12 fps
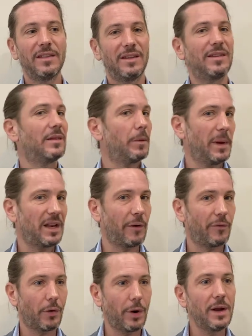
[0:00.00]
this is the
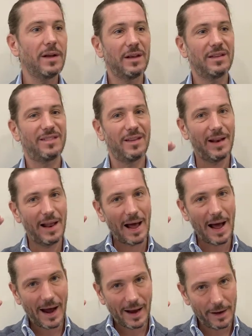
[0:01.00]
metaphor, is the
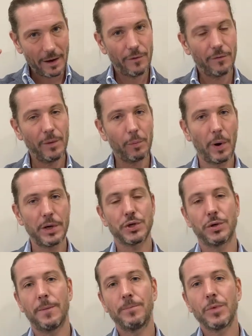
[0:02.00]
high vibration.